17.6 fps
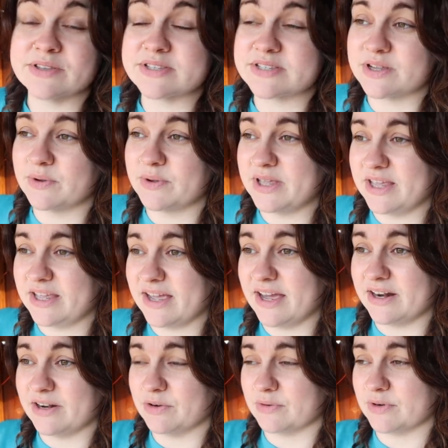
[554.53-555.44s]
and so he
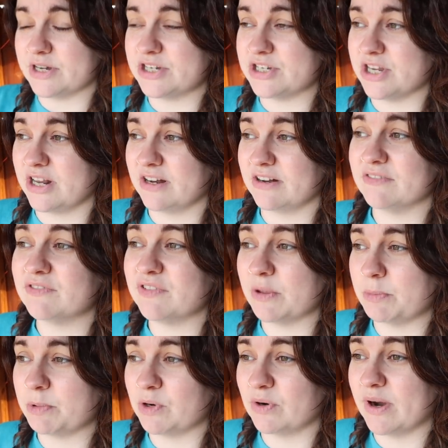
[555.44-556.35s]
had to reach in and
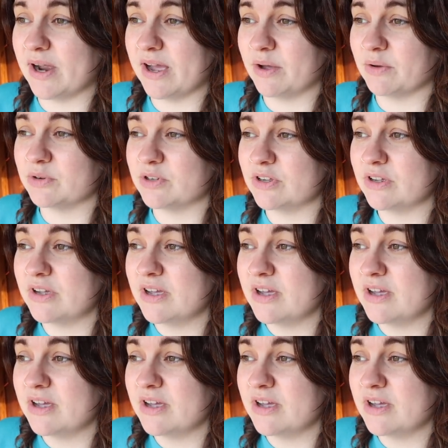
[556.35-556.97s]
flip it around.